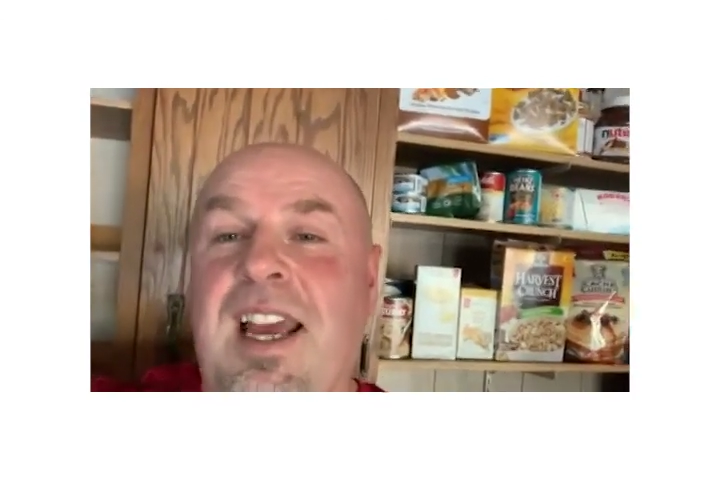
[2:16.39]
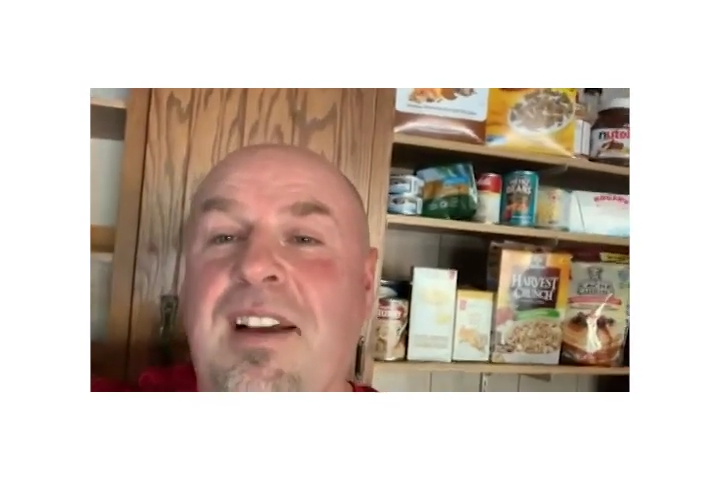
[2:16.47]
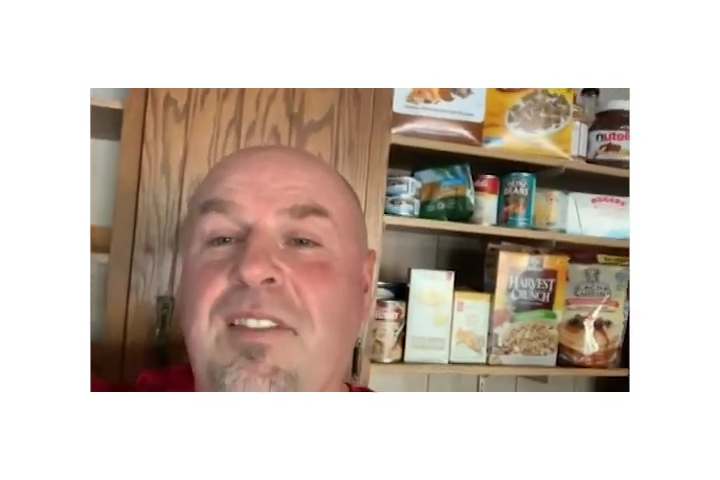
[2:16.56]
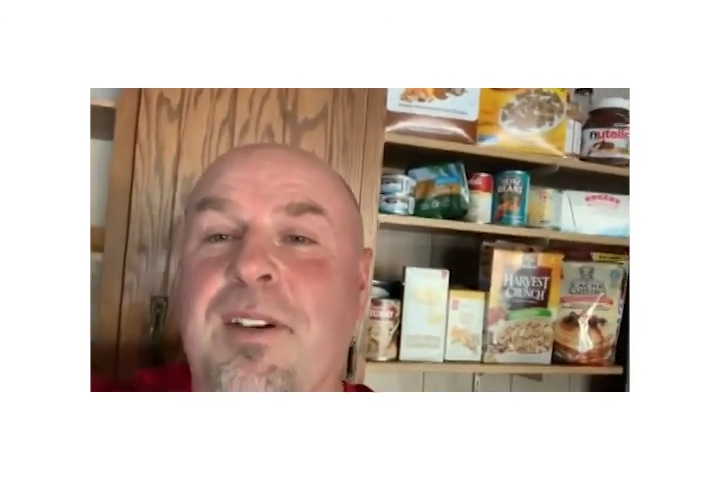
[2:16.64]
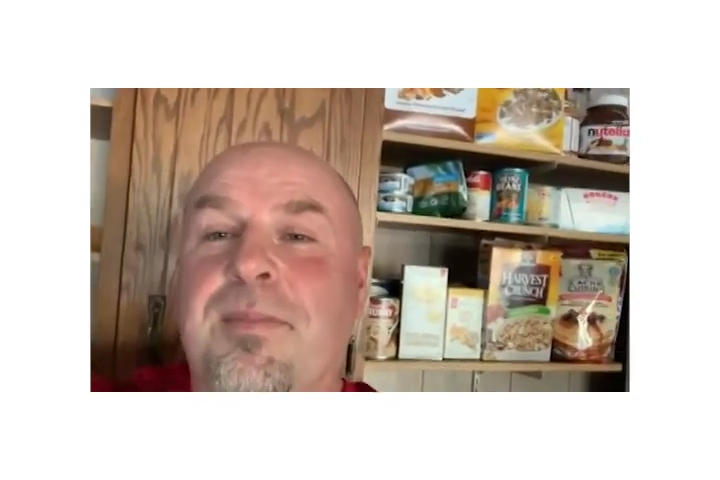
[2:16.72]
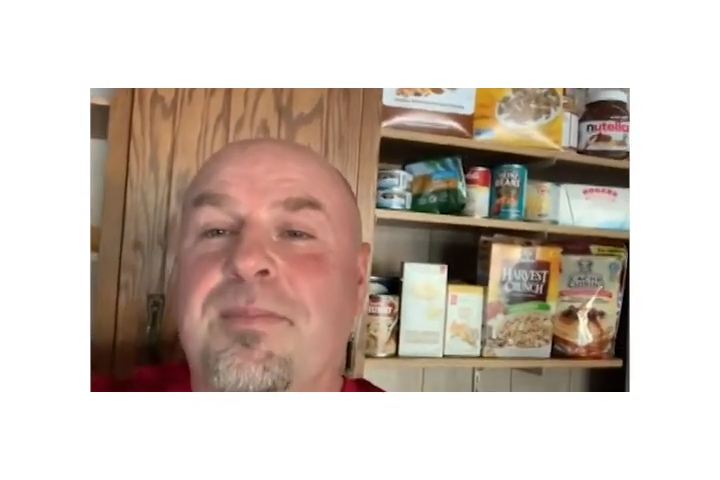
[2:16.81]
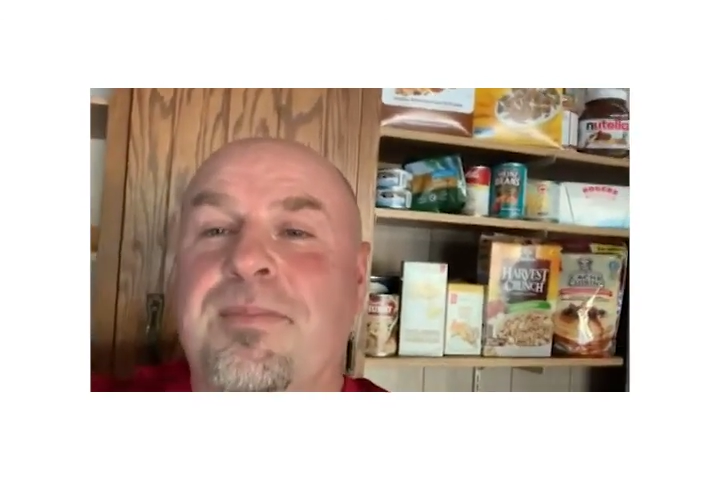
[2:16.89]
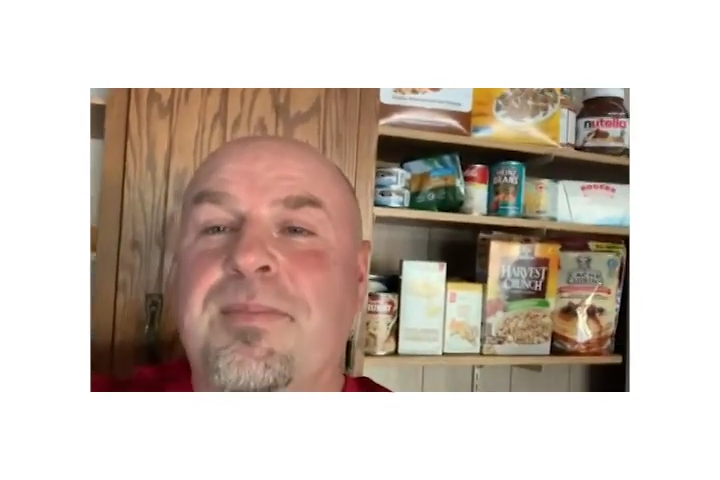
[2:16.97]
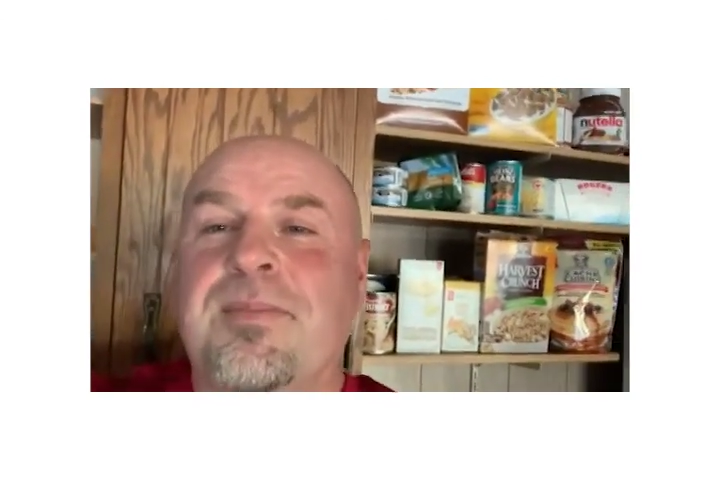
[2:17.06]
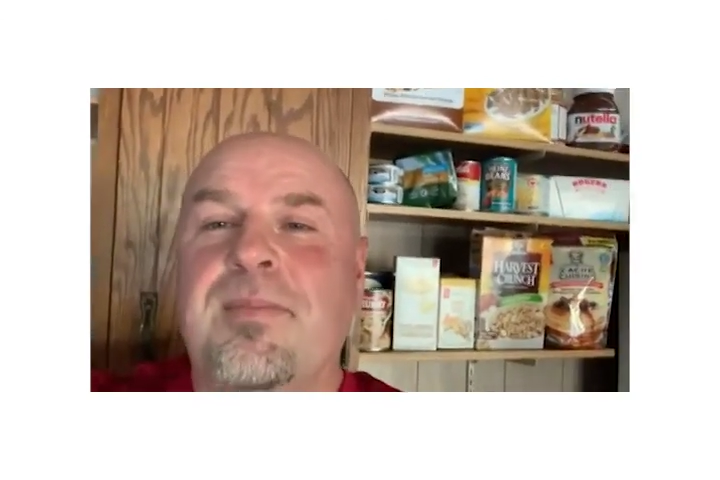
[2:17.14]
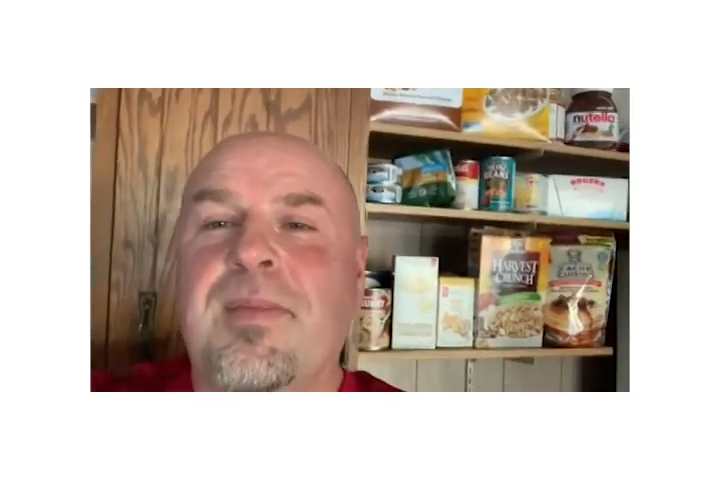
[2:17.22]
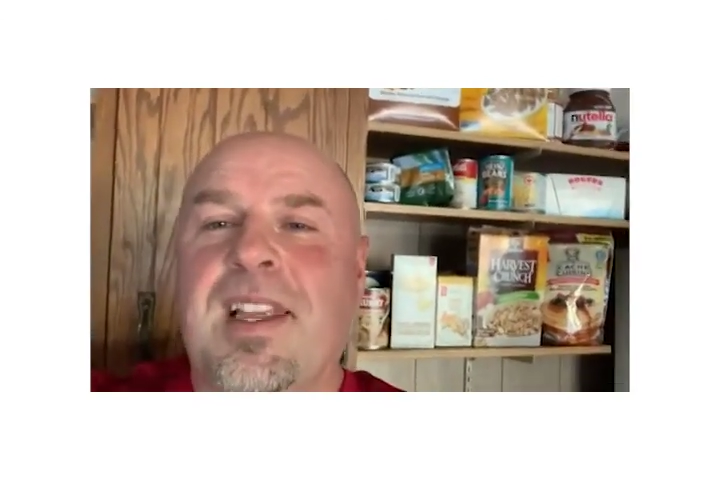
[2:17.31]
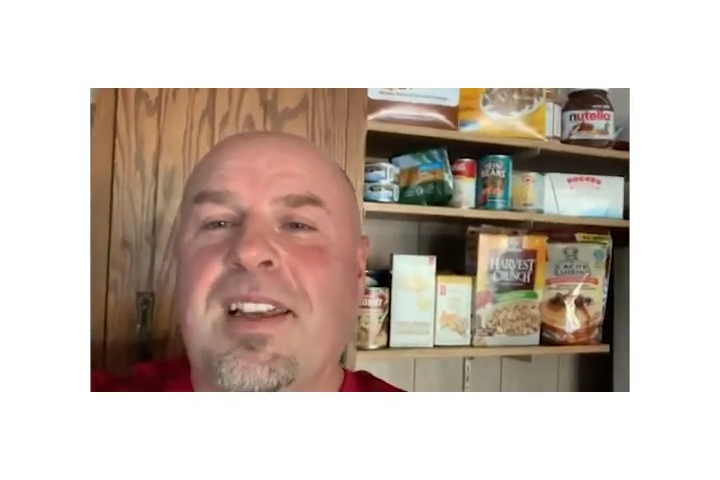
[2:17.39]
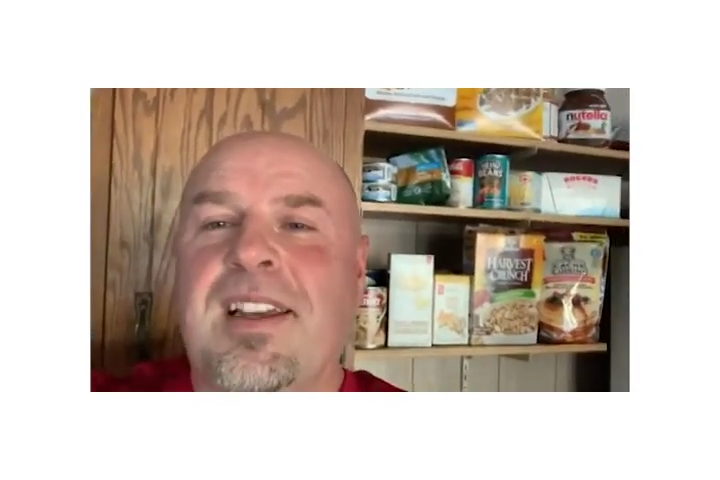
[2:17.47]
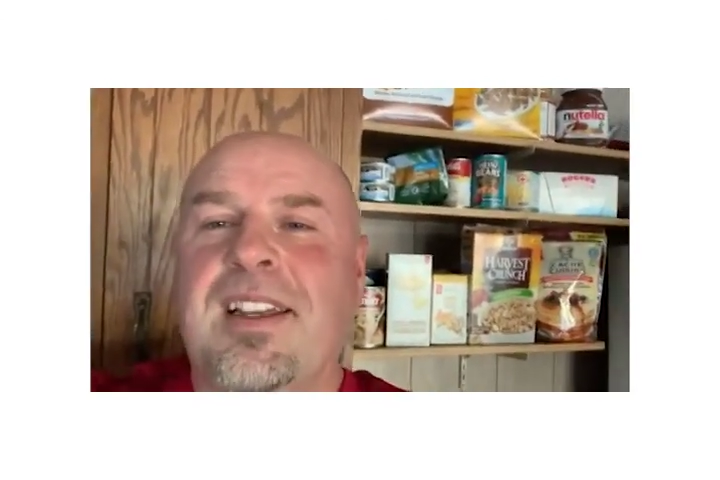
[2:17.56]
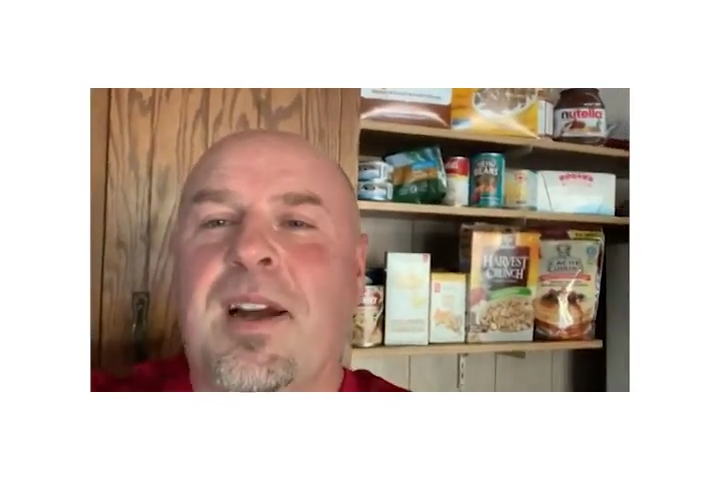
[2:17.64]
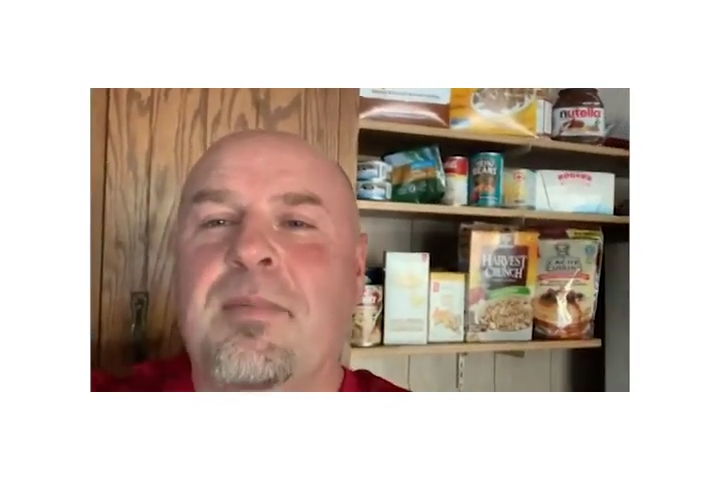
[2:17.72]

ever. God